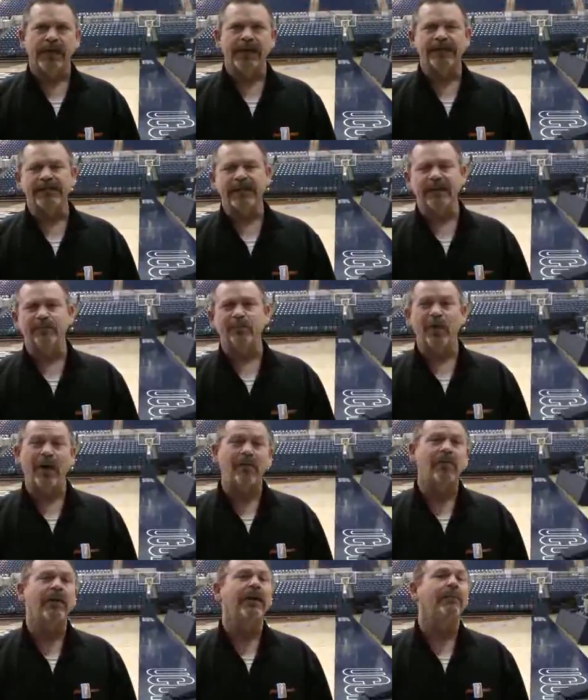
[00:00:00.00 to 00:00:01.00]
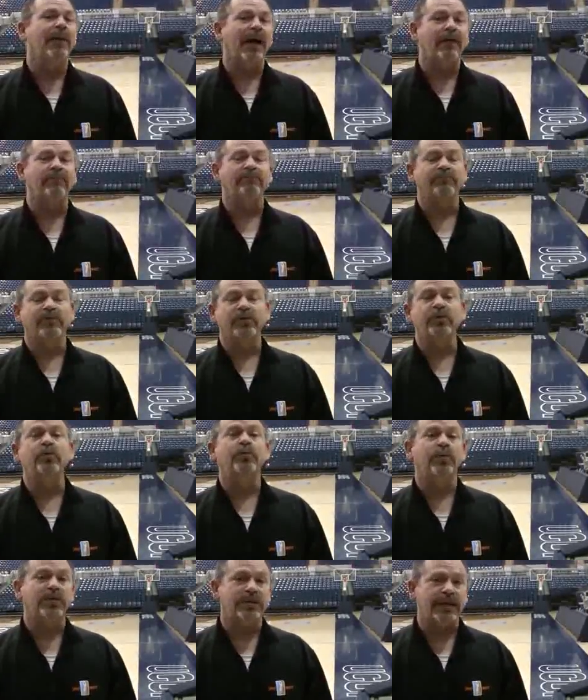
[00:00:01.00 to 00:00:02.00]
He said, probably about
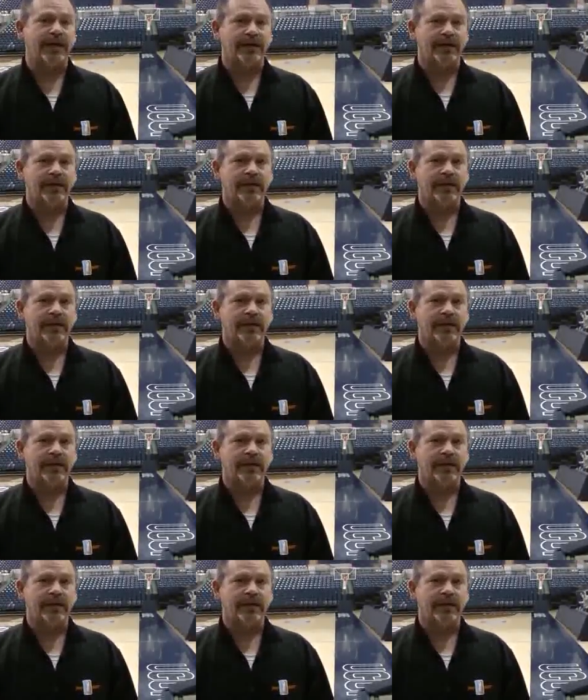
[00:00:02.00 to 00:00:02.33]
2%.